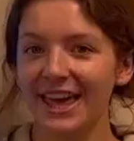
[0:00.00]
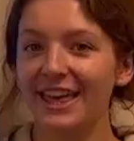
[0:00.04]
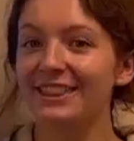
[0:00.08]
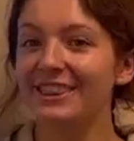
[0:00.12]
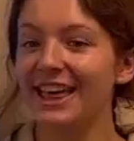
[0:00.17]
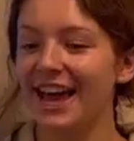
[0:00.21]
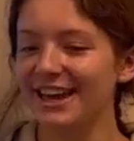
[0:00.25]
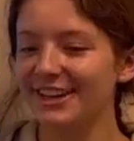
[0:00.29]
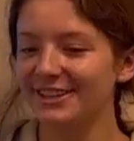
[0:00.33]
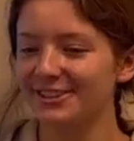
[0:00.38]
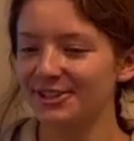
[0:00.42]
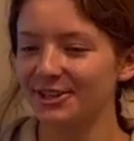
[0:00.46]

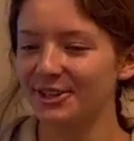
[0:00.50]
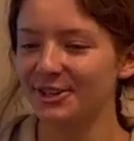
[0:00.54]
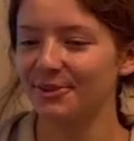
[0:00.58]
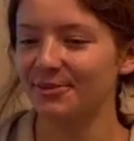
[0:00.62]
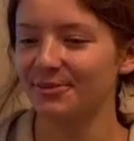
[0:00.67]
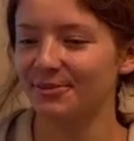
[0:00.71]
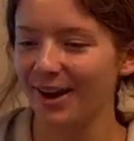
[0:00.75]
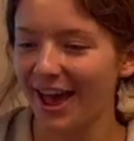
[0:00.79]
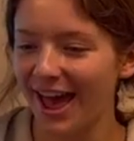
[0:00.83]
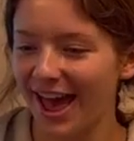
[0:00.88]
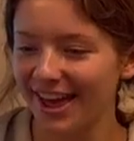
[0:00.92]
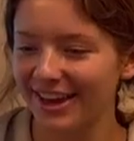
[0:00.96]
That is
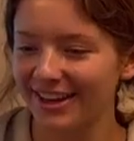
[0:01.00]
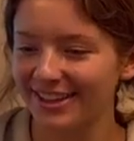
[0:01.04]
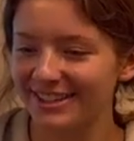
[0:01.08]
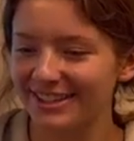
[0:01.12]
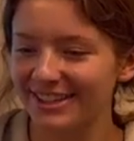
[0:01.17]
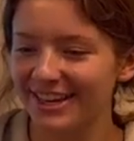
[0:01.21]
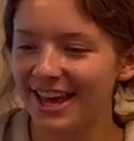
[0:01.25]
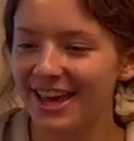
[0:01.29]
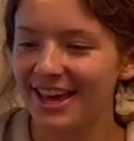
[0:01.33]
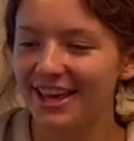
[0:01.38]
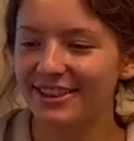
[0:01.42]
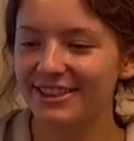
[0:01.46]
correct.
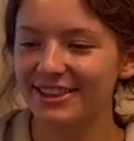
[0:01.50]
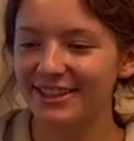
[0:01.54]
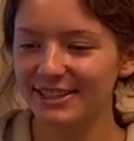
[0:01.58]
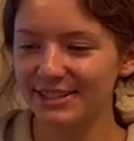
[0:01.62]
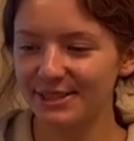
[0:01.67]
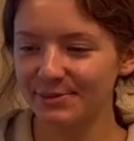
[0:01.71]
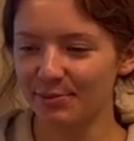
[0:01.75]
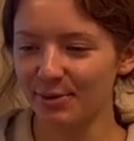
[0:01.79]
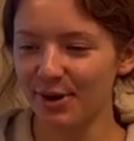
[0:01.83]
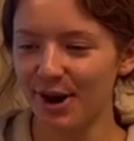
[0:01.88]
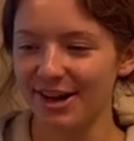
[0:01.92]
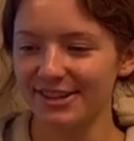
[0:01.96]
This
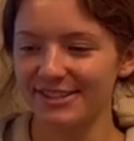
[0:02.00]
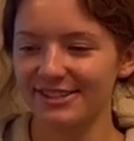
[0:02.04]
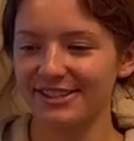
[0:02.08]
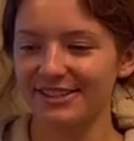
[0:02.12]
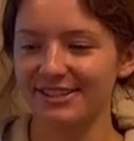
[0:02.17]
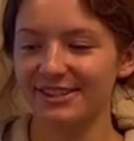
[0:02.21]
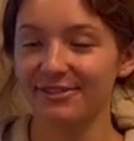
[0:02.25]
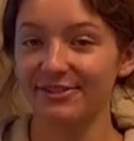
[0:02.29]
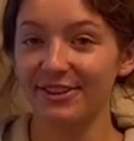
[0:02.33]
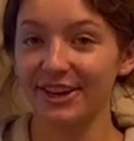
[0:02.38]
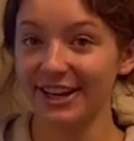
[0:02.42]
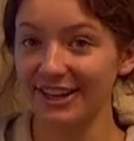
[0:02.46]
process
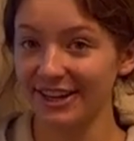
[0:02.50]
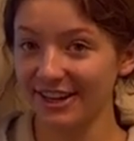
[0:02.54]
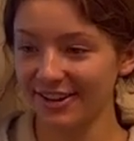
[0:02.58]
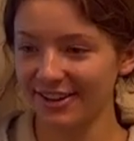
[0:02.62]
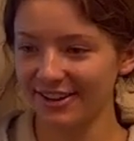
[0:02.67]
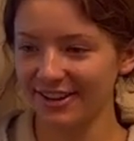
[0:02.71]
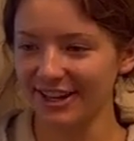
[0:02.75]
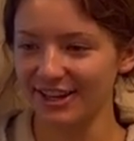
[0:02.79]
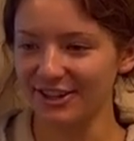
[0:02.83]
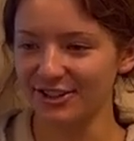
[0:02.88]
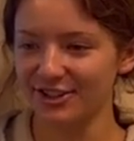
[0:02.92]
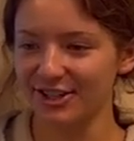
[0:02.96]
of
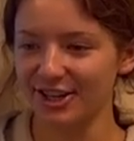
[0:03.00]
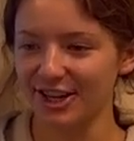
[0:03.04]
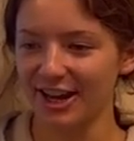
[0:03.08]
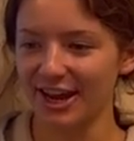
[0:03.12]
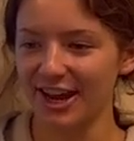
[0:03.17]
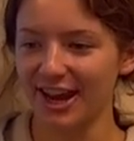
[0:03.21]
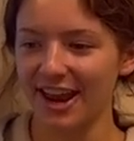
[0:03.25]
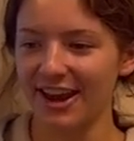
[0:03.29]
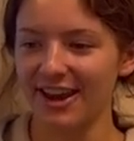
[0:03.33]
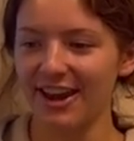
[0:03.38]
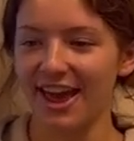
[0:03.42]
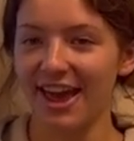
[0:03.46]
inhalation
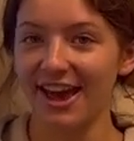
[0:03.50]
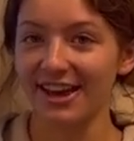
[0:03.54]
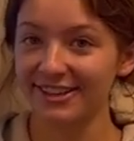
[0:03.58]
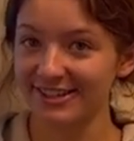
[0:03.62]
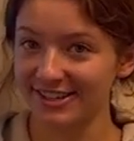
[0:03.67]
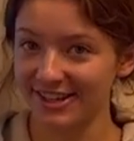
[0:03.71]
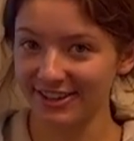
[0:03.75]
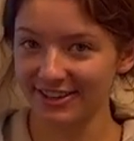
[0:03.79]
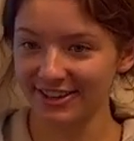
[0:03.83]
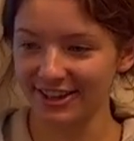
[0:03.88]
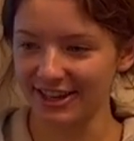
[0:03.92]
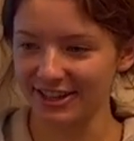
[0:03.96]
and
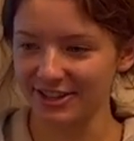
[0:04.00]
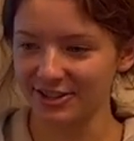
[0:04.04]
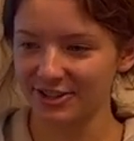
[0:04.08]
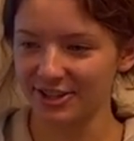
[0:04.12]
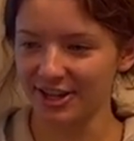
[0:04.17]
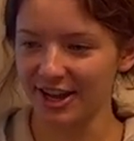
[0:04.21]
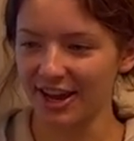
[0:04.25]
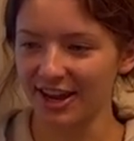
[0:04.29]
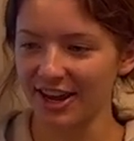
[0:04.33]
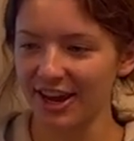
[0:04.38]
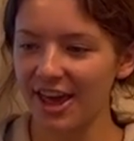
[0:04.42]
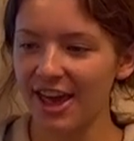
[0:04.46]

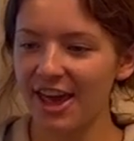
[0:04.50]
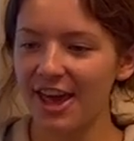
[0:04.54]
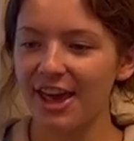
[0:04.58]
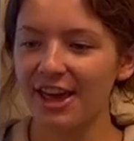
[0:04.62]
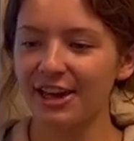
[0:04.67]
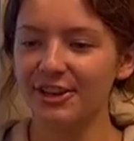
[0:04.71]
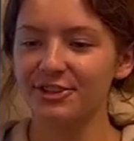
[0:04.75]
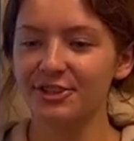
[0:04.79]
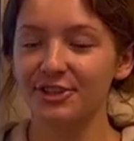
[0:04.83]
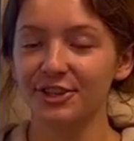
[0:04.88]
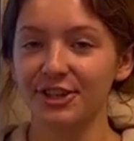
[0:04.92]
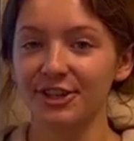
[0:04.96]
exhalation
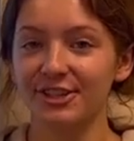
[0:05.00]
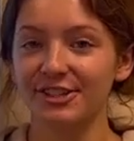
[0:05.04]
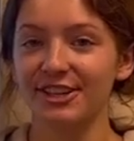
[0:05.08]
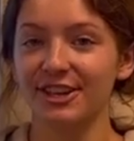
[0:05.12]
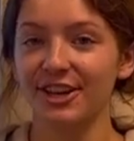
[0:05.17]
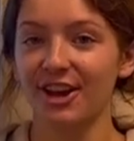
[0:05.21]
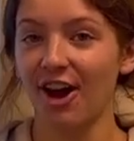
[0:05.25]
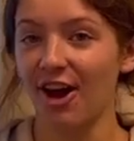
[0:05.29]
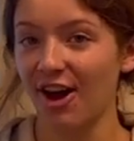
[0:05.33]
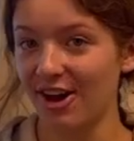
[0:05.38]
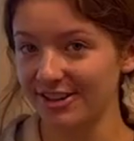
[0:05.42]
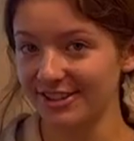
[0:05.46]
ensures a
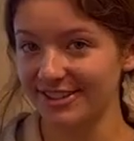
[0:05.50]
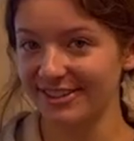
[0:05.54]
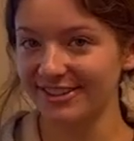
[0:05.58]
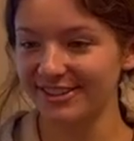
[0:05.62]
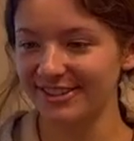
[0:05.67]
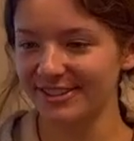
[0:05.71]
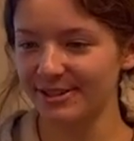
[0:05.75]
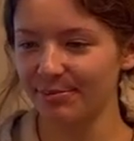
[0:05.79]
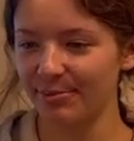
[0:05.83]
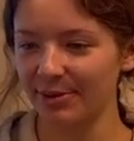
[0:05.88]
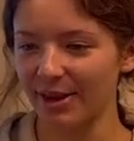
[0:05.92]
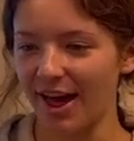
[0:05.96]
constant
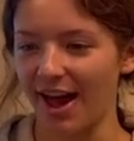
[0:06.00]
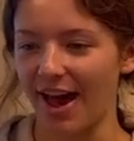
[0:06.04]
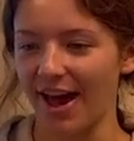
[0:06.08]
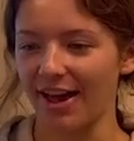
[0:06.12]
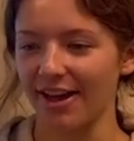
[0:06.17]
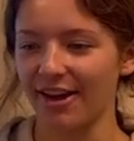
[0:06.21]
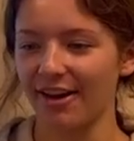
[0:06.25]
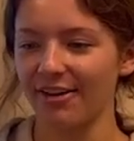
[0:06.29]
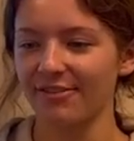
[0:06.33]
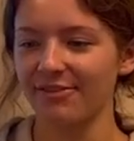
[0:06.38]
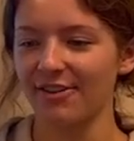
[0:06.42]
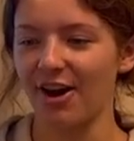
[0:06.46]

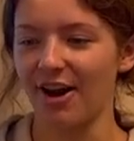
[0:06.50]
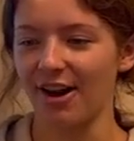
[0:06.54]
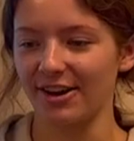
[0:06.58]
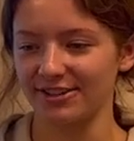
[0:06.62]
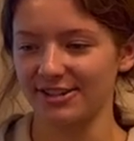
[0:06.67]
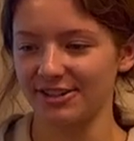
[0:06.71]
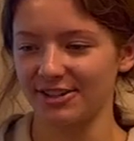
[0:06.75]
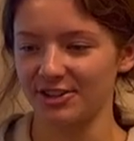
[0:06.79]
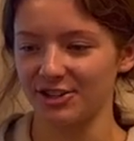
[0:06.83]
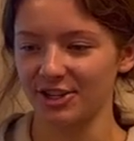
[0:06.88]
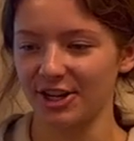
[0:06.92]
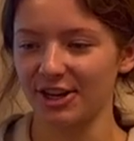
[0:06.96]
supply of
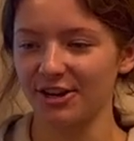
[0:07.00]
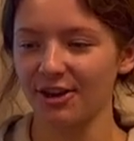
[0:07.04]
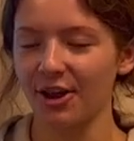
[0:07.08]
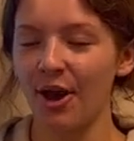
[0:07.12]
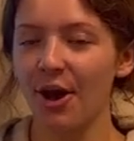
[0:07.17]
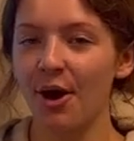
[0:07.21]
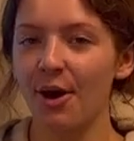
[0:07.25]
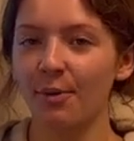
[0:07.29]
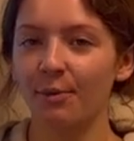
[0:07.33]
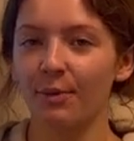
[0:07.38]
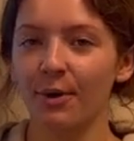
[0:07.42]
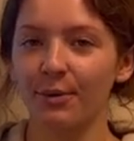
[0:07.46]
oxygen
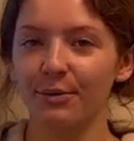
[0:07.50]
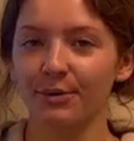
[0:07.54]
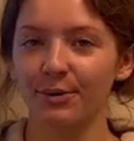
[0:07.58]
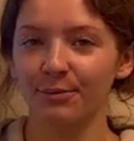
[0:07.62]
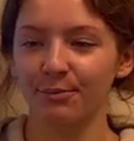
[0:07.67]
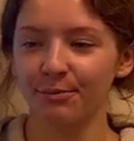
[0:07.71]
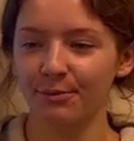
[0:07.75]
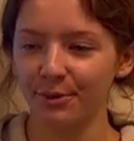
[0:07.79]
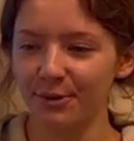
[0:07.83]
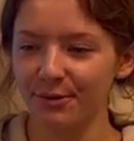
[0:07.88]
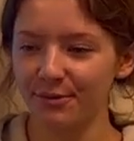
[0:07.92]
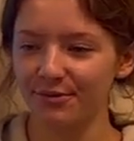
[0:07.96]
while
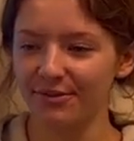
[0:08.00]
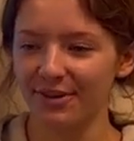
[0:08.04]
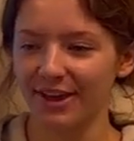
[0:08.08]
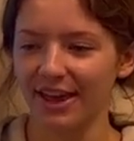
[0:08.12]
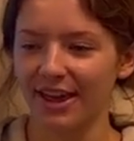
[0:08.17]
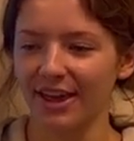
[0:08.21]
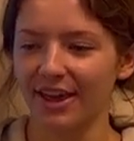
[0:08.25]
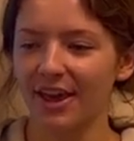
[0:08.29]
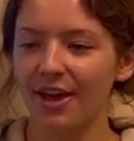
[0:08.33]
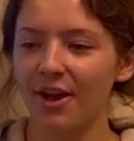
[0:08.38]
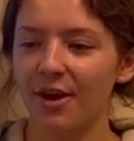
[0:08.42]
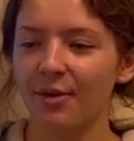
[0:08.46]

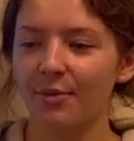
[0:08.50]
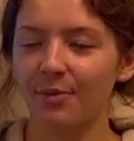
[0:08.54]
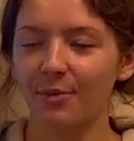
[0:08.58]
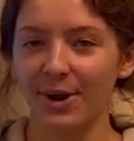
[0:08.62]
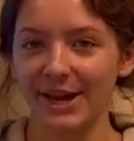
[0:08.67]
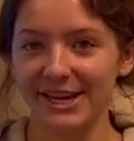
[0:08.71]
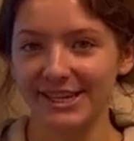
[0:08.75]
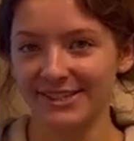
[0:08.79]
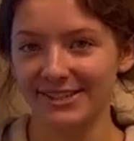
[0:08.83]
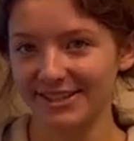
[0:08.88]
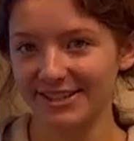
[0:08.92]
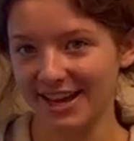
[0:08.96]
removing
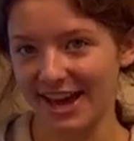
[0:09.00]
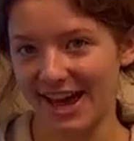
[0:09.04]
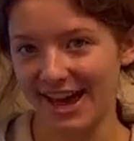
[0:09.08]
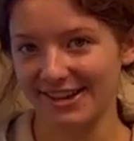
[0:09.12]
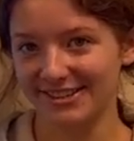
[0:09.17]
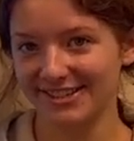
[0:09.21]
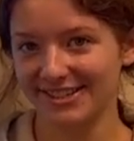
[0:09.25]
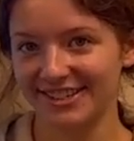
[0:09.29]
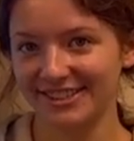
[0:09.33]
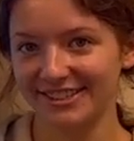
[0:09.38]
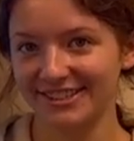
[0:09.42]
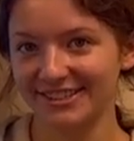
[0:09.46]
waste
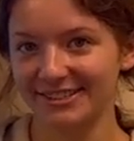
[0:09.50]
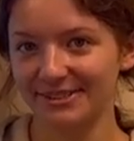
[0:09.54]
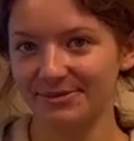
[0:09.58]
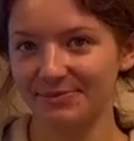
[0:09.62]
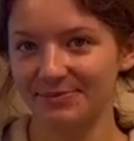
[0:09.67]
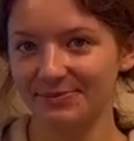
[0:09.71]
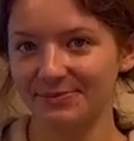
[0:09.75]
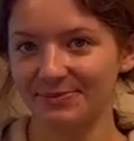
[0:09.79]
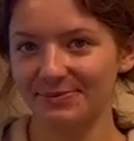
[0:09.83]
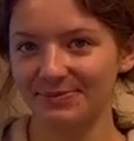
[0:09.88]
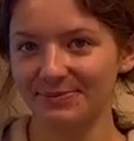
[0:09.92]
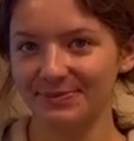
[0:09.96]
gases.
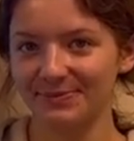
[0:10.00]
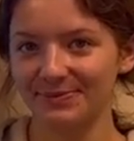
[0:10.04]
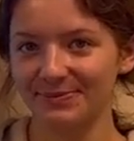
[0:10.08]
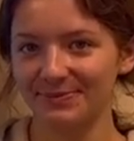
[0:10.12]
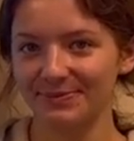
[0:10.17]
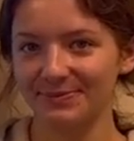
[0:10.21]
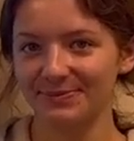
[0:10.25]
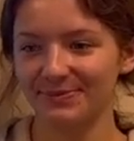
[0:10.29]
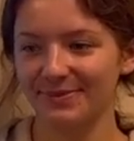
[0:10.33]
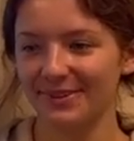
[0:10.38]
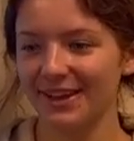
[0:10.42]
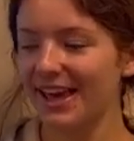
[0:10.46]

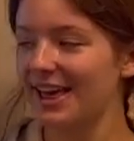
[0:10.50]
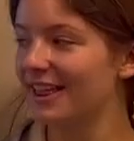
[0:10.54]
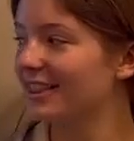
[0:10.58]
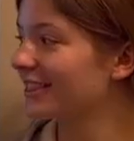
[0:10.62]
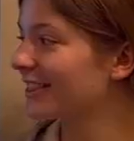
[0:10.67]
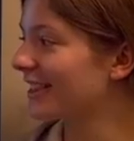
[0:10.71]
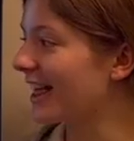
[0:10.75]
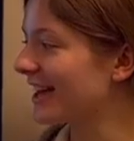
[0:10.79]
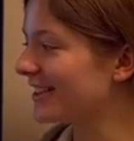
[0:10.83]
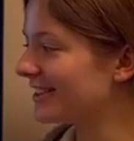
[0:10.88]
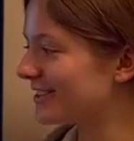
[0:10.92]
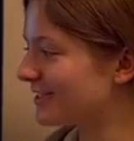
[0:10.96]

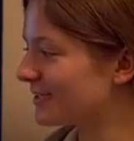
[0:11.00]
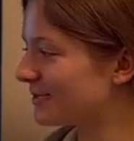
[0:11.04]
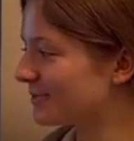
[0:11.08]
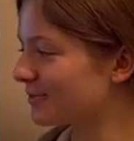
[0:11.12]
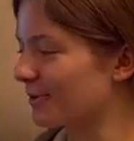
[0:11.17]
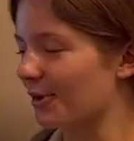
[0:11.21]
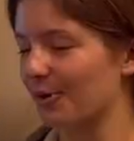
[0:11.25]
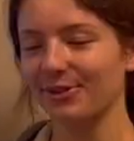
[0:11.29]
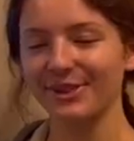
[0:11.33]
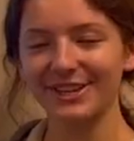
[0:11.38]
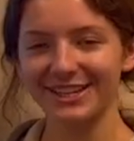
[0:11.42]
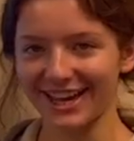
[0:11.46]
Let's
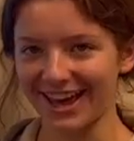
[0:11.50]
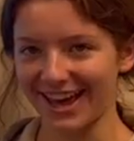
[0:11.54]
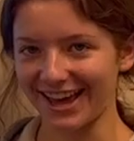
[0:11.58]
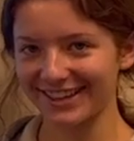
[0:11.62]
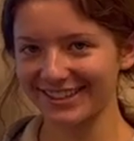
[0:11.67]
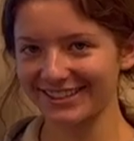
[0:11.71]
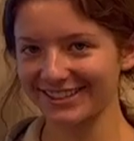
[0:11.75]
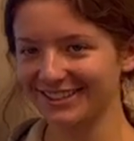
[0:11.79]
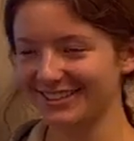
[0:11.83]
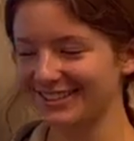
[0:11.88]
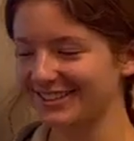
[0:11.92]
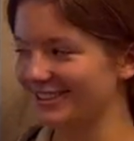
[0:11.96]
roll the
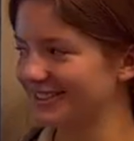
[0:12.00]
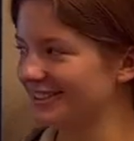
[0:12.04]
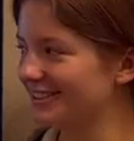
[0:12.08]
dice.